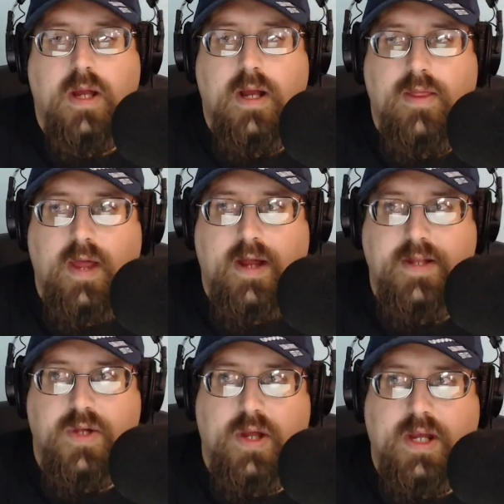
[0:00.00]
That is
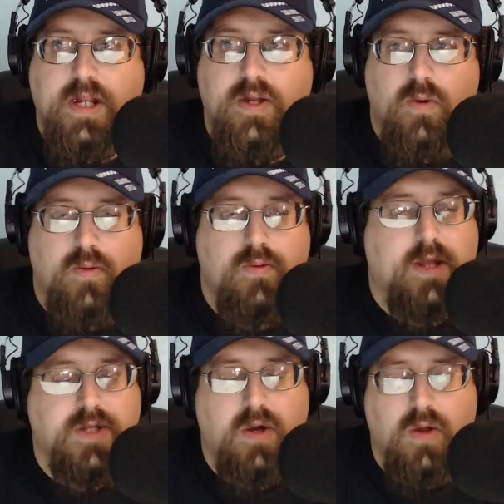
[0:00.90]
all I can do.
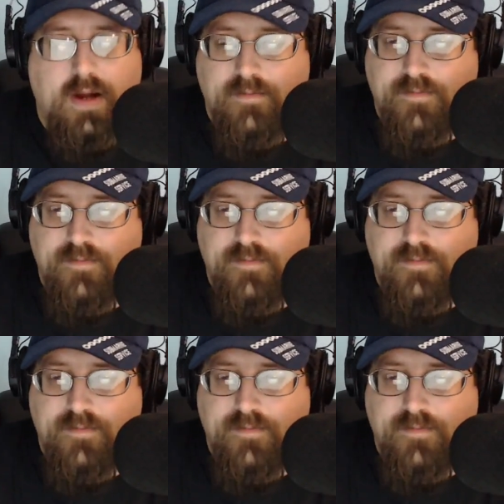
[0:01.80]
That's all I